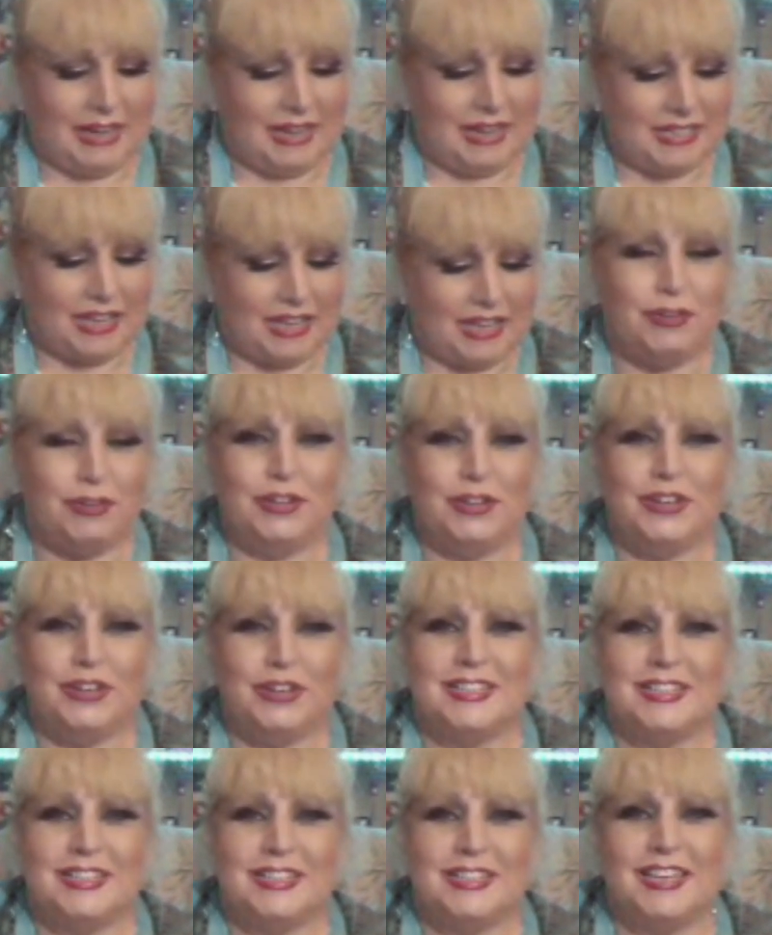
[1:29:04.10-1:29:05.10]
have a look and
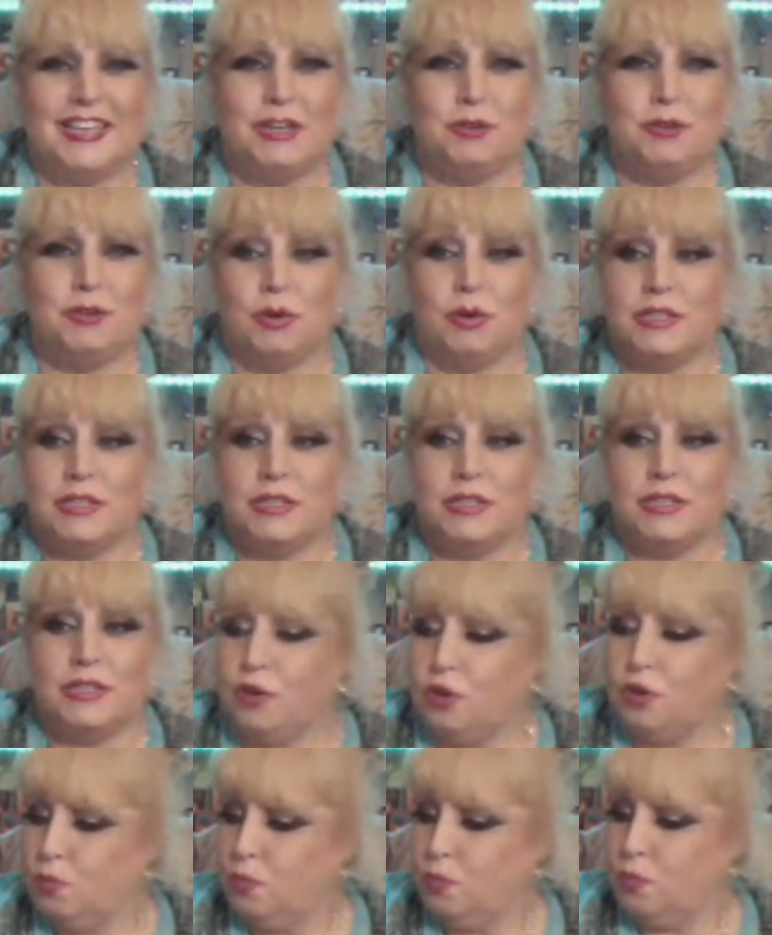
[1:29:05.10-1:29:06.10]
see what is going on
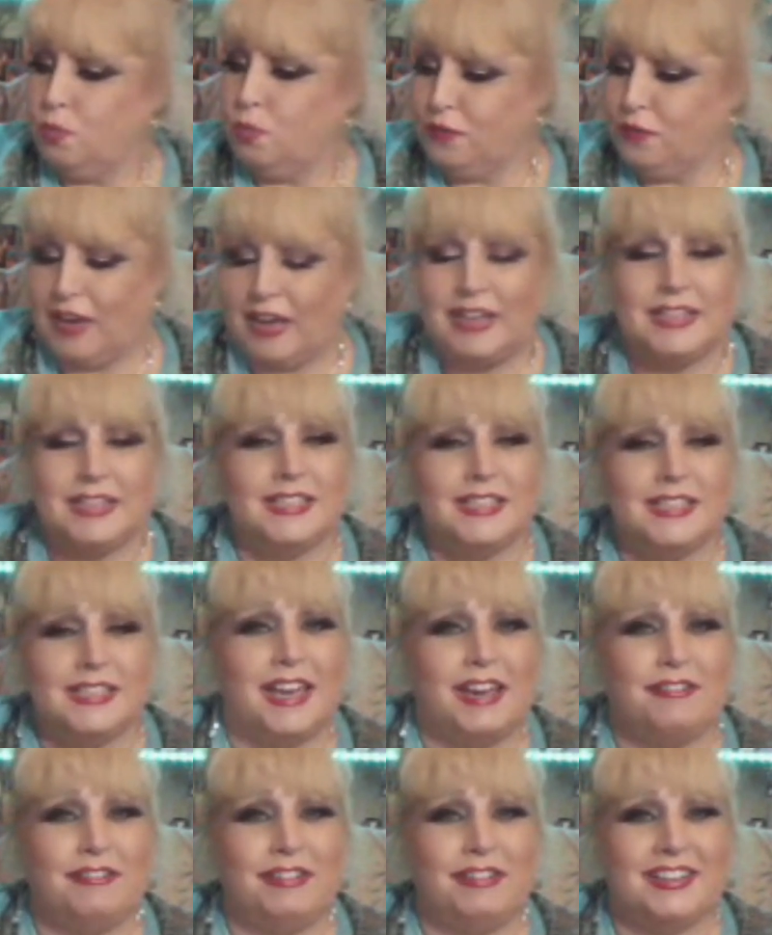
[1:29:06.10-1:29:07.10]
with
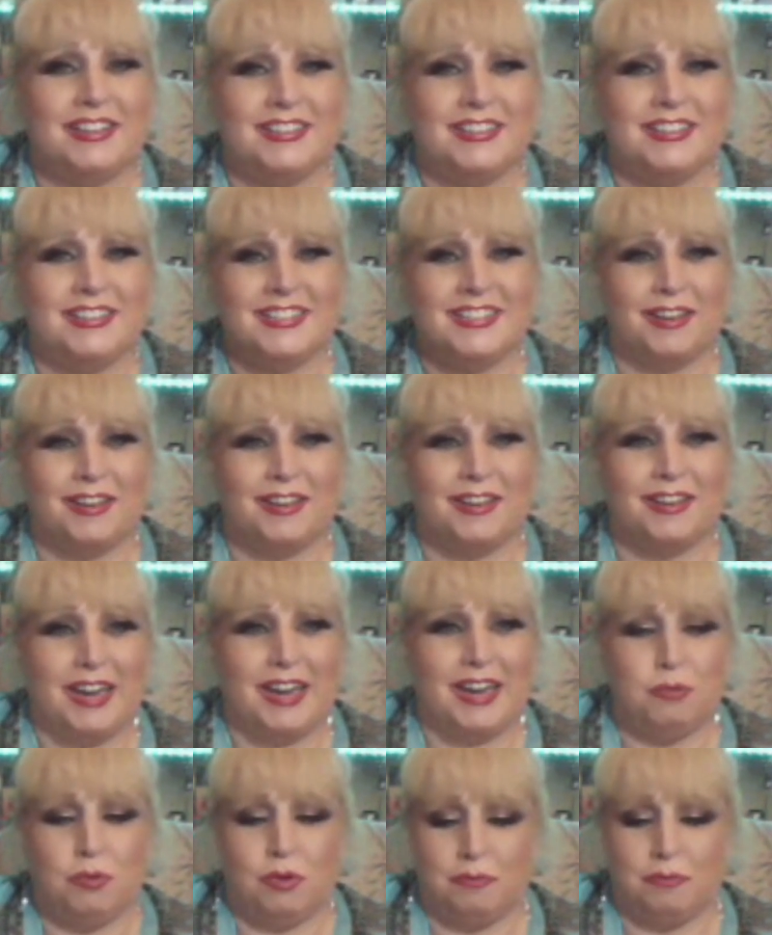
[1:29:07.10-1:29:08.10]
Cancerians. Okay, what
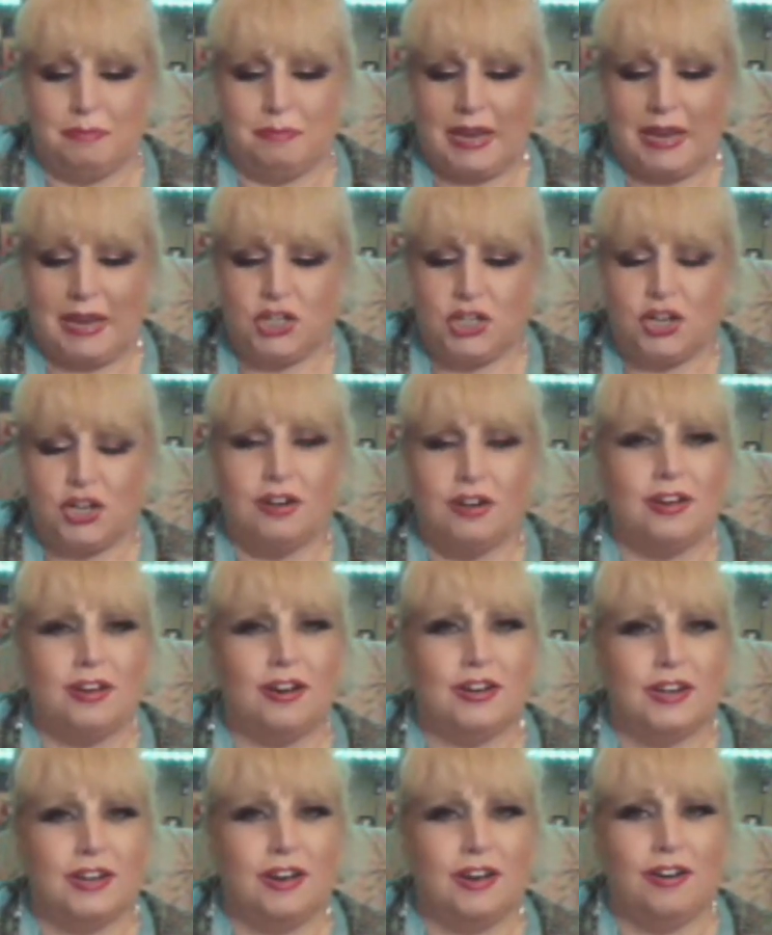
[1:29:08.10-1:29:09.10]
major arcana
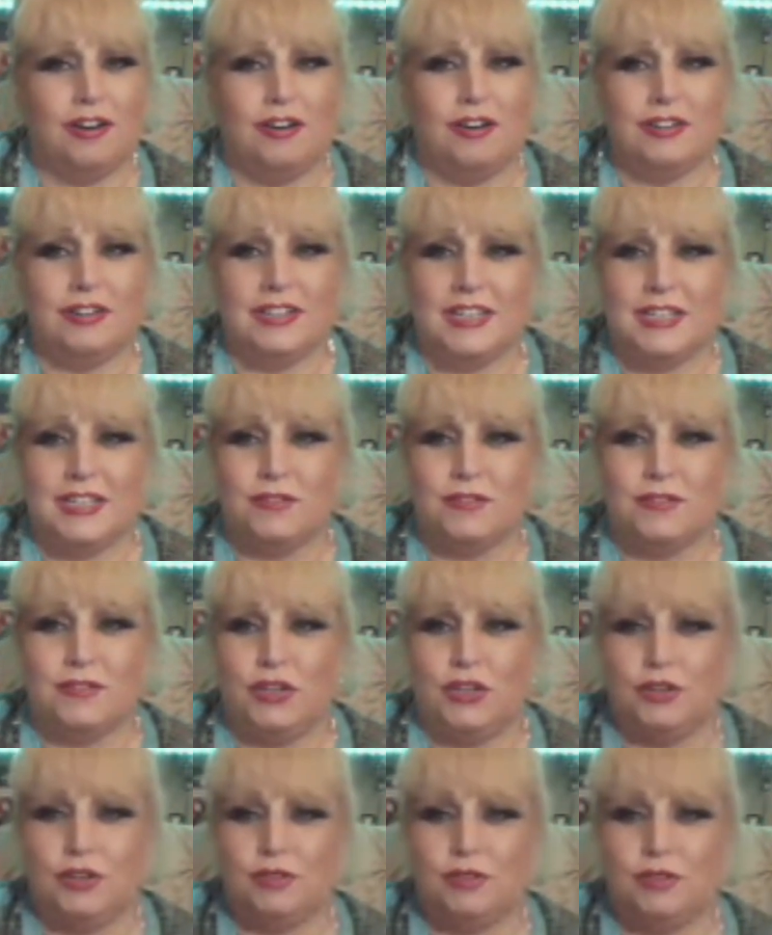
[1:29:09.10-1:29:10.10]
card is for you this
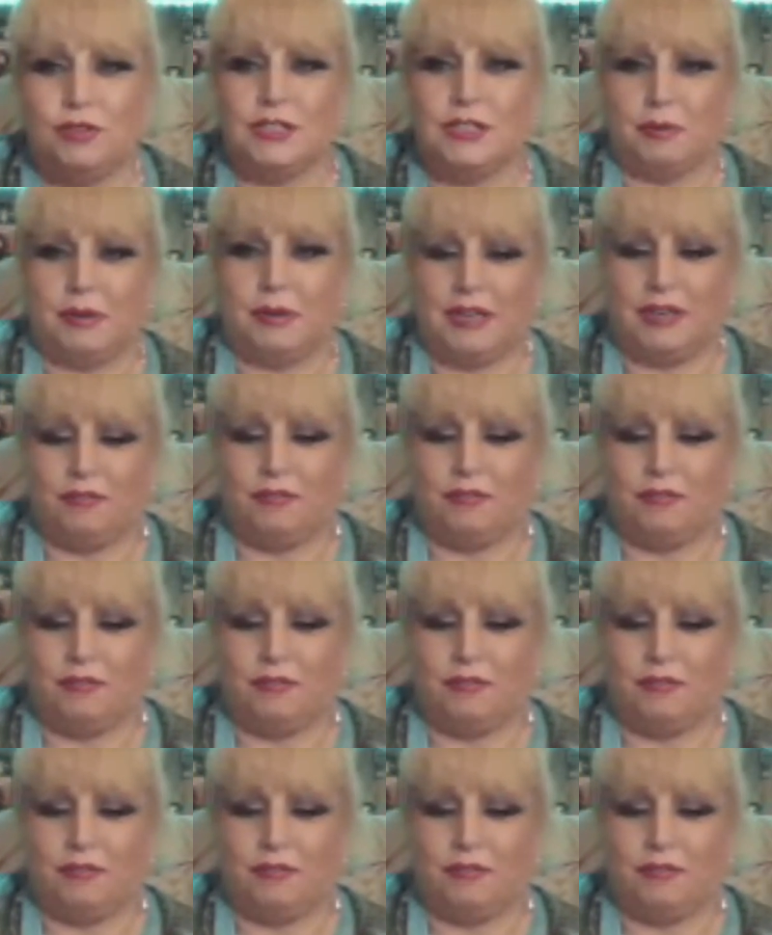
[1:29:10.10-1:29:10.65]
week? Ready?